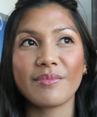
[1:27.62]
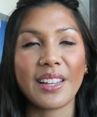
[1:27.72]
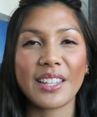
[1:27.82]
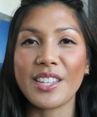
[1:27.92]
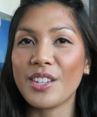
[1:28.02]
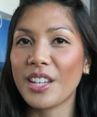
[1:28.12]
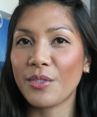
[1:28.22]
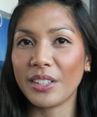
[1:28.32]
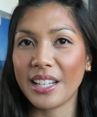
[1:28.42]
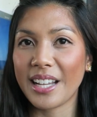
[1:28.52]
I think you
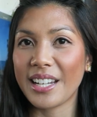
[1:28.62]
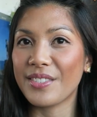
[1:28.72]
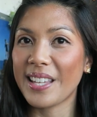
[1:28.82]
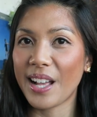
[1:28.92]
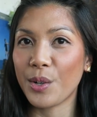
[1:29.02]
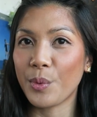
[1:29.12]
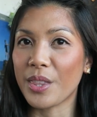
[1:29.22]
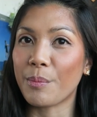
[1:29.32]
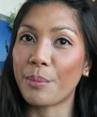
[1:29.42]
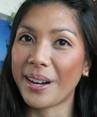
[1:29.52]
can really kind of tell
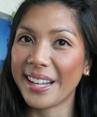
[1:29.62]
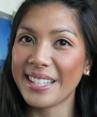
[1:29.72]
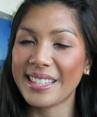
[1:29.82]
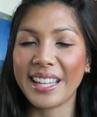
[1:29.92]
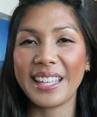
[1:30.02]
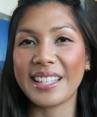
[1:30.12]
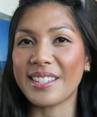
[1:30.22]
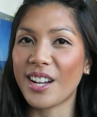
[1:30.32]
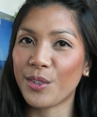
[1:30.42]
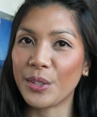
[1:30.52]
with the price that it's
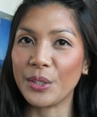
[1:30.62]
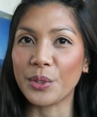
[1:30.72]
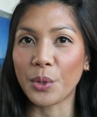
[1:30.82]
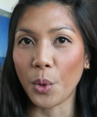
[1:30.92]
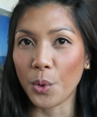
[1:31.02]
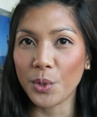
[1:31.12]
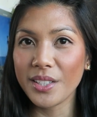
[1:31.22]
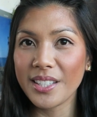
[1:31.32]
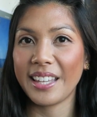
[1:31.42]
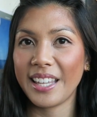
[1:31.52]
not real
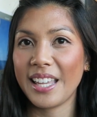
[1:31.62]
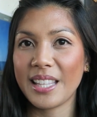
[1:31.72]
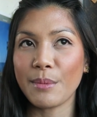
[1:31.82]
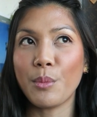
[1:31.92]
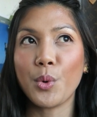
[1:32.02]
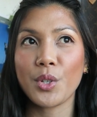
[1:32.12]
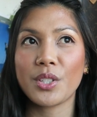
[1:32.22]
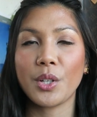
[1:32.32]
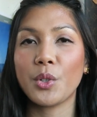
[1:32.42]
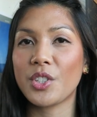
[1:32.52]
gold. It's more
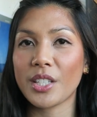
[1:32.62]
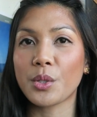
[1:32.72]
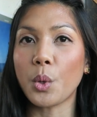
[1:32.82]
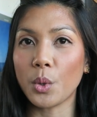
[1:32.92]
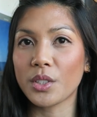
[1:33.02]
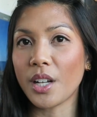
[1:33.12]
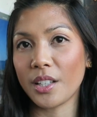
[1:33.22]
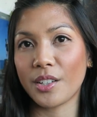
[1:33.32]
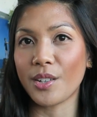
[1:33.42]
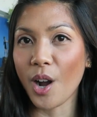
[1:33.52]
so just gold
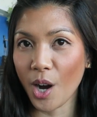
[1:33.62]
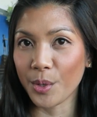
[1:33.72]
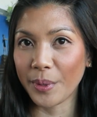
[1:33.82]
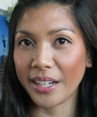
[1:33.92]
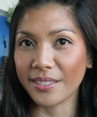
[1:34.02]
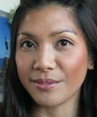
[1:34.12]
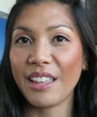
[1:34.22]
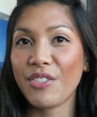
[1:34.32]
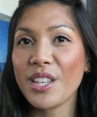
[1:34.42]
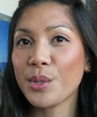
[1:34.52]
colored hardware.
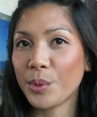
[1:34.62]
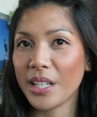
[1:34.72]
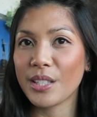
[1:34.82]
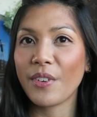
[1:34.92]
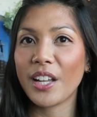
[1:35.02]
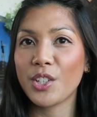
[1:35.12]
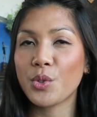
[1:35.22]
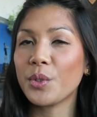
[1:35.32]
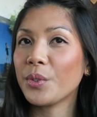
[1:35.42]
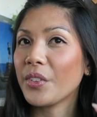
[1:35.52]
If this was fine
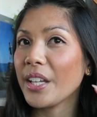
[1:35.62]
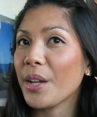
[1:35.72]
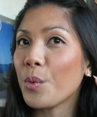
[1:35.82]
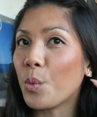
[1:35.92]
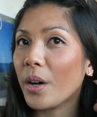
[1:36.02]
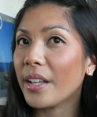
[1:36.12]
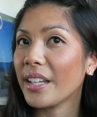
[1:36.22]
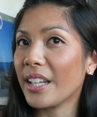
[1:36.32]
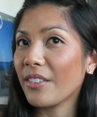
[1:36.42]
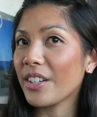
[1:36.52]
jewelry, one
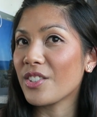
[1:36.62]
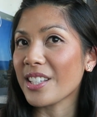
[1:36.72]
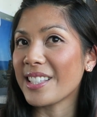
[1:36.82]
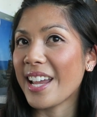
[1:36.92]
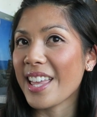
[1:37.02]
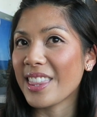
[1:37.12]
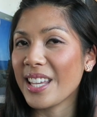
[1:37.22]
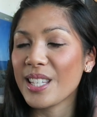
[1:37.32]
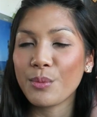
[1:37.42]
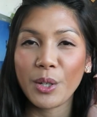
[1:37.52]
earring just like
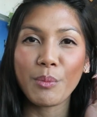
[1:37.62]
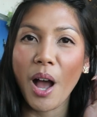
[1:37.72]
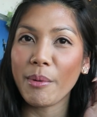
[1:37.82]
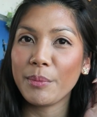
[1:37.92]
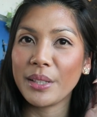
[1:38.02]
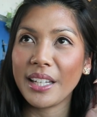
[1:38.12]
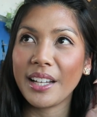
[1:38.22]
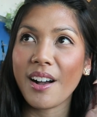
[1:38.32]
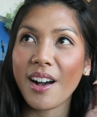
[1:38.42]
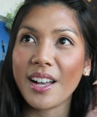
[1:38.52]
this would
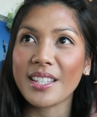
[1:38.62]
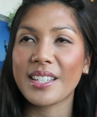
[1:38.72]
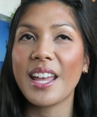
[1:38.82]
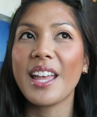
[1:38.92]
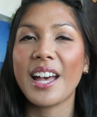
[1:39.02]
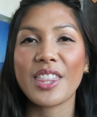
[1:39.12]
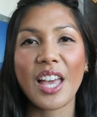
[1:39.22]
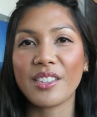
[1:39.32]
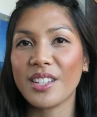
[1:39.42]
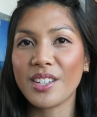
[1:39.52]
probably cost
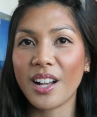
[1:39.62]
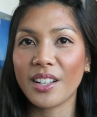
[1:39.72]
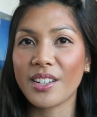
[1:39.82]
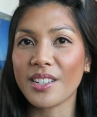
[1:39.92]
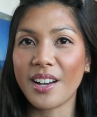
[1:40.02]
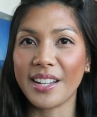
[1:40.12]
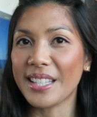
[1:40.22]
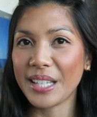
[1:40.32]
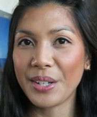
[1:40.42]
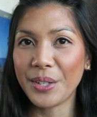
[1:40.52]
$1,000 on
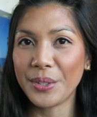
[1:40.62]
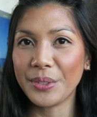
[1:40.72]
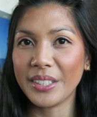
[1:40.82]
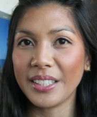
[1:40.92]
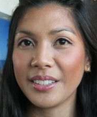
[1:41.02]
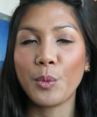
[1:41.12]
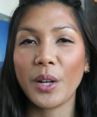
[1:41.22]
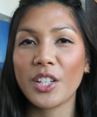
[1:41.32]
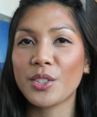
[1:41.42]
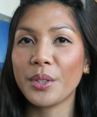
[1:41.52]
its own,
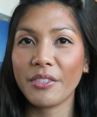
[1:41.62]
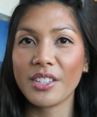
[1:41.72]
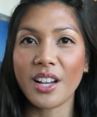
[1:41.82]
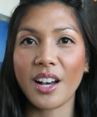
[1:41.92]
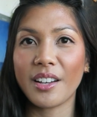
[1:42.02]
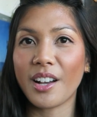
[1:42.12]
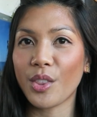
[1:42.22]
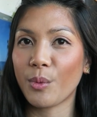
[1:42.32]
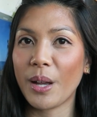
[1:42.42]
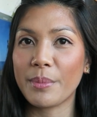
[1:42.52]
which Louis Vuitton
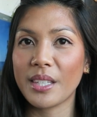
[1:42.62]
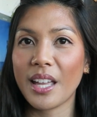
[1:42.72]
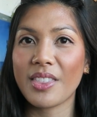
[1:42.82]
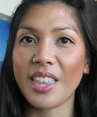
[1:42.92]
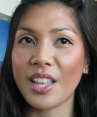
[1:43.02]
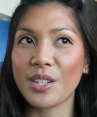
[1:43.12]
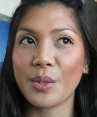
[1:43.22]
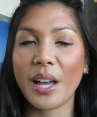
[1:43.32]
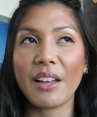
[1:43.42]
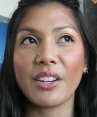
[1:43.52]
on their website, they
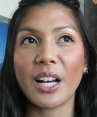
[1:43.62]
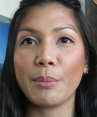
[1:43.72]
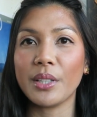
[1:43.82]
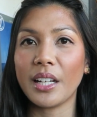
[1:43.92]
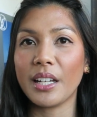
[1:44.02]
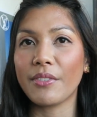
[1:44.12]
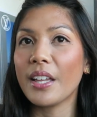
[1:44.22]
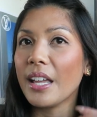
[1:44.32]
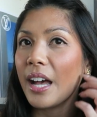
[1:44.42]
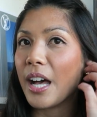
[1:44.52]
do have a couple of
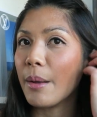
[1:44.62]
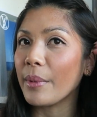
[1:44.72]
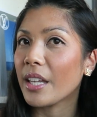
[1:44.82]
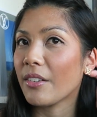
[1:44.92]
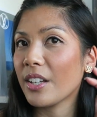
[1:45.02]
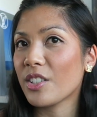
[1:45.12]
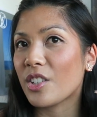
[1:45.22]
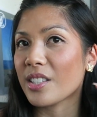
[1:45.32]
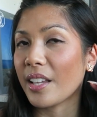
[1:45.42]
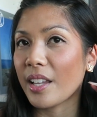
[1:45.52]
earrings
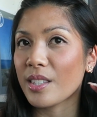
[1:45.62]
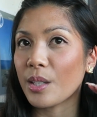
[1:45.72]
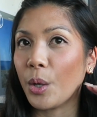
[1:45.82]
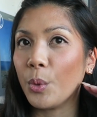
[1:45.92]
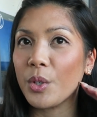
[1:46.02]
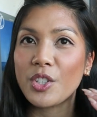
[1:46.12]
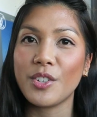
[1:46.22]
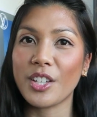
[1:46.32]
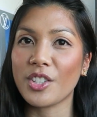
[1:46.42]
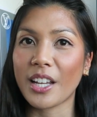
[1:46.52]
just like so, which
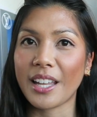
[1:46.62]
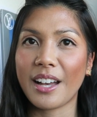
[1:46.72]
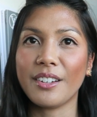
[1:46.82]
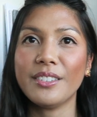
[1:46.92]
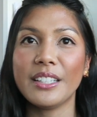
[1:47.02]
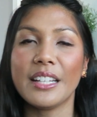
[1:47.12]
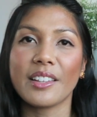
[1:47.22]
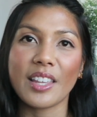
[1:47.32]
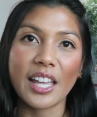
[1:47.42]
you can check out. They